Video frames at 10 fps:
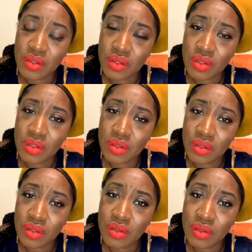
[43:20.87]

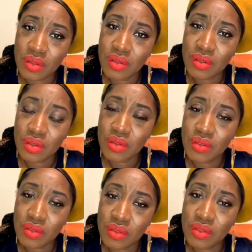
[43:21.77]

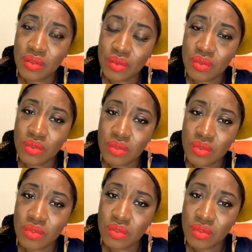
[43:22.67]

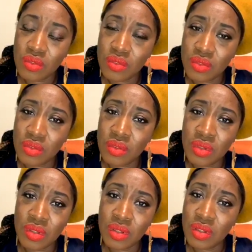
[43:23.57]

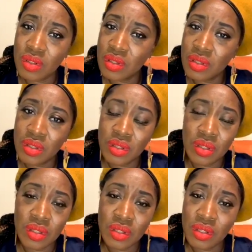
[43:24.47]

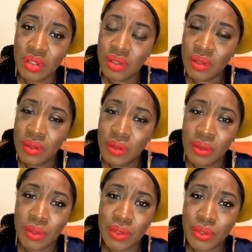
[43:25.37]

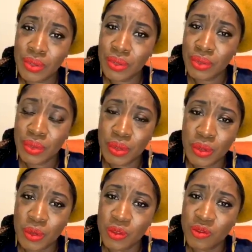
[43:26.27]

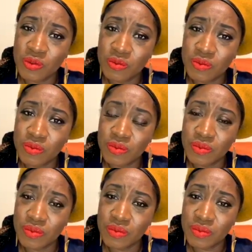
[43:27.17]
No words are spoken by the person on screen.